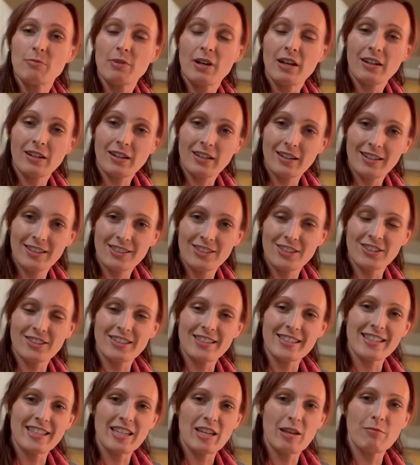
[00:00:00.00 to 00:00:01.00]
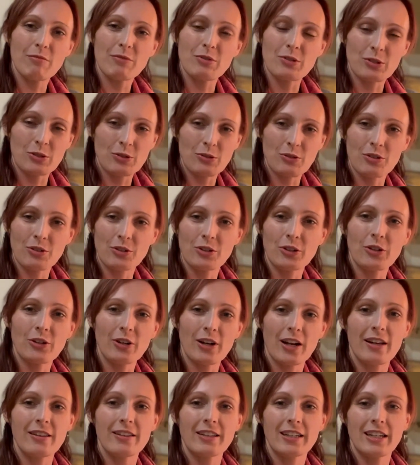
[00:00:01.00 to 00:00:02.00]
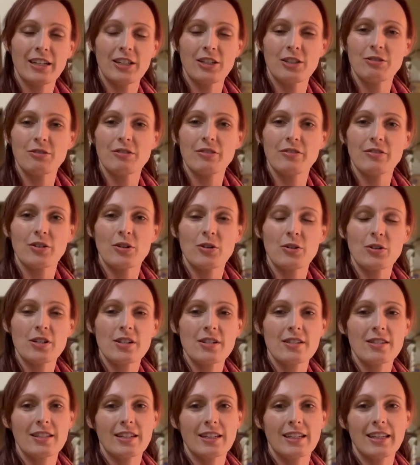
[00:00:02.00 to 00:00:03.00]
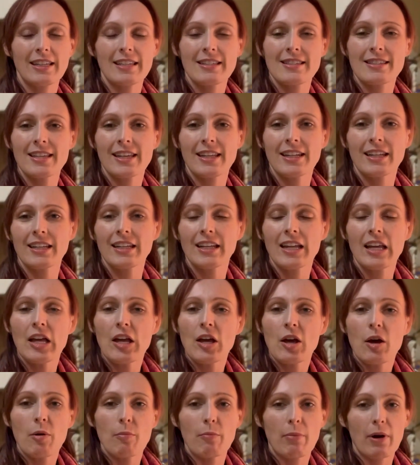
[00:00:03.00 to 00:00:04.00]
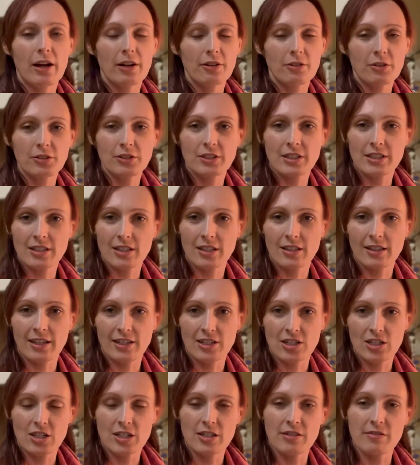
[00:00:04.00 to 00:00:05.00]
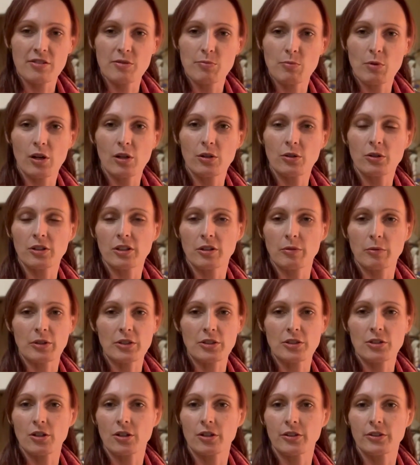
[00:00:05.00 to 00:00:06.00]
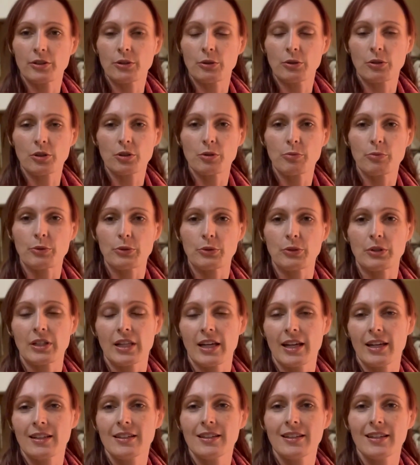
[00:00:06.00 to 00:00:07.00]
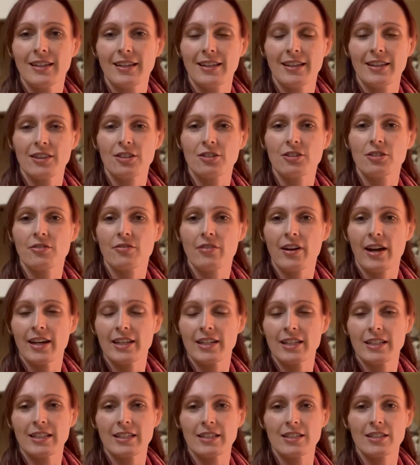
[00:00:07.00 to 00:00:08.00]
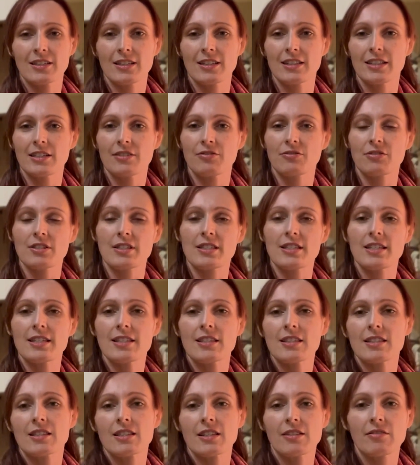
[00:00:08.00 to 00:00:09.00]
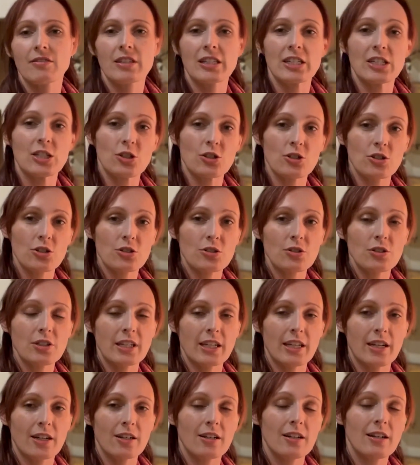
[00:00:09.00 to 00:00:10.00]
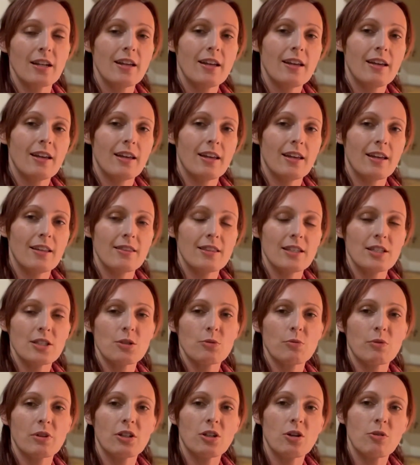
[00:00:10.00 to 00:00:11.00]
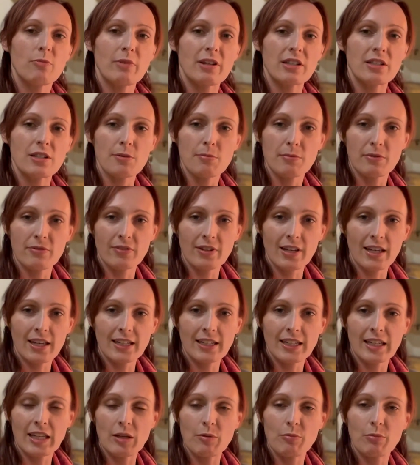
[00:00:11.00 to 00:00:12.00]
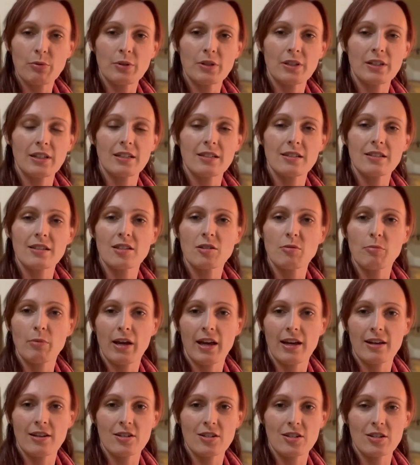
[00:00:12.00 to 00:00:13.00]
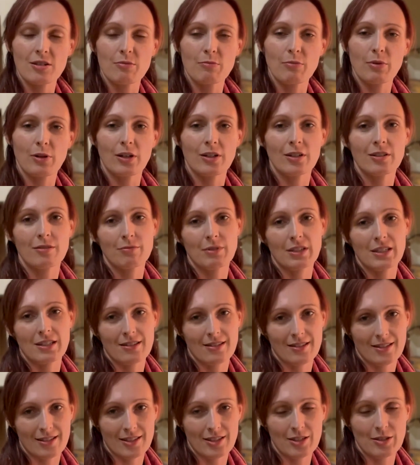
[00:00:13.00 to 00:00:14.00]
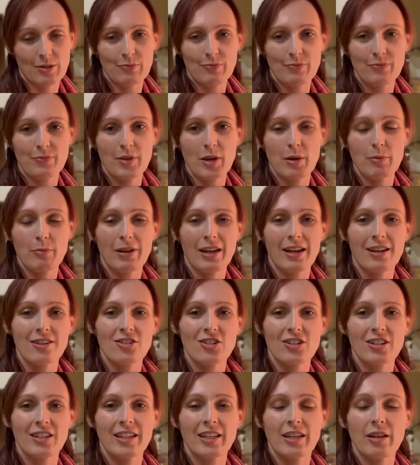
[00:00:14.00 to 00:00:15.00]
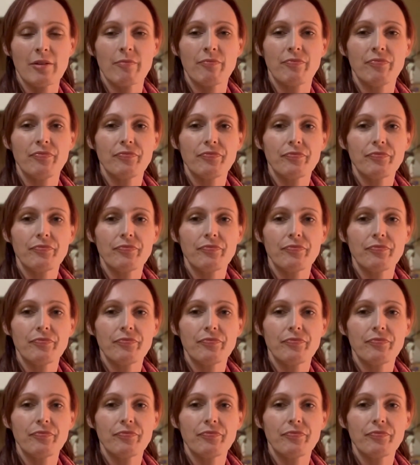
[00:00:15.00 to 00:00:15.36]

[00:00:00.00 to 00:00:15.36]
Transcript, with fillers: Bach took this hymn, was Lutheran chorale that he knew, of course, and he said it. Bach wrote this collection of small organ works called the Orgelbüchlein, and they're divided into the different seasons of liturgical year. In this one, O Mensch bewein," he put into the Passion part because it's a, a Passion hymn